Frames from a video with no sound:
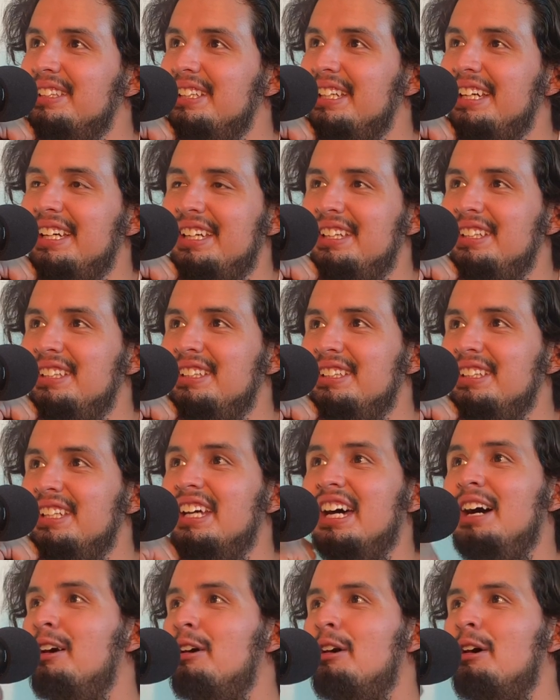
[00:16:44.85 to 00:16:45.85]
Yeah.
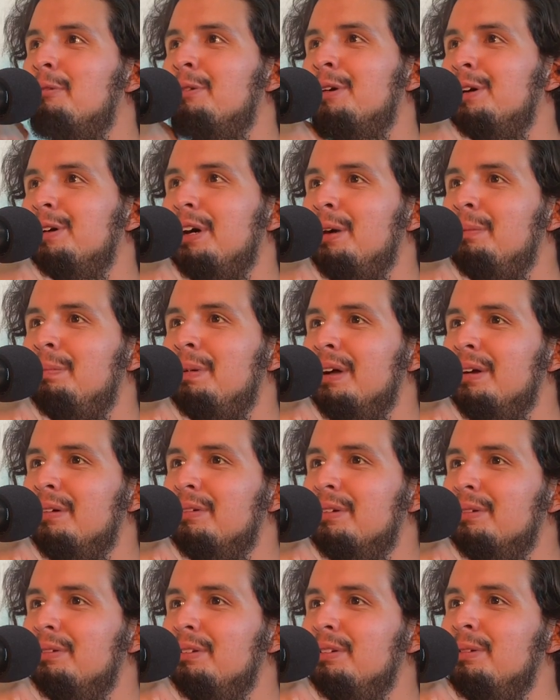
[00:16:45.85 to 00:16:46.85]
I probably
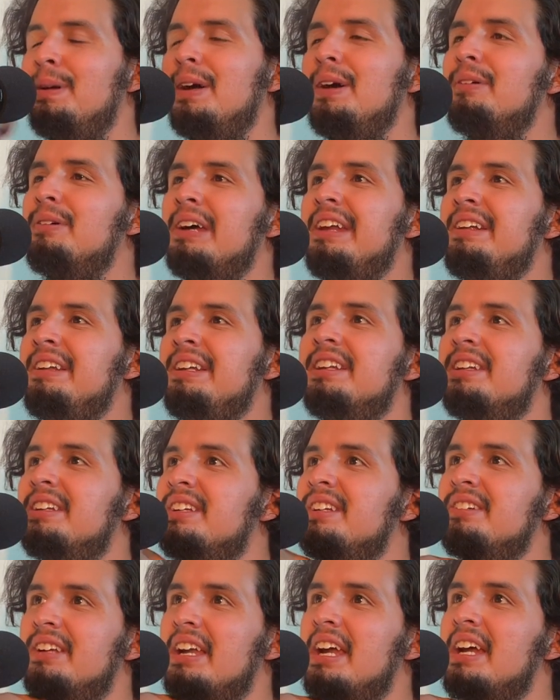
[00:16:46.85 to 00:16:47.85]
won't. You probably would need a
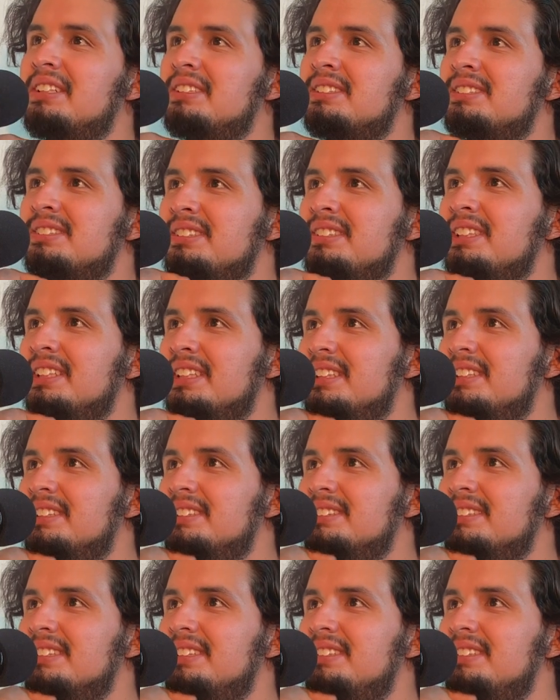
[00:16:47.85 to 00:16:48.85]
new guest. Yeah. So.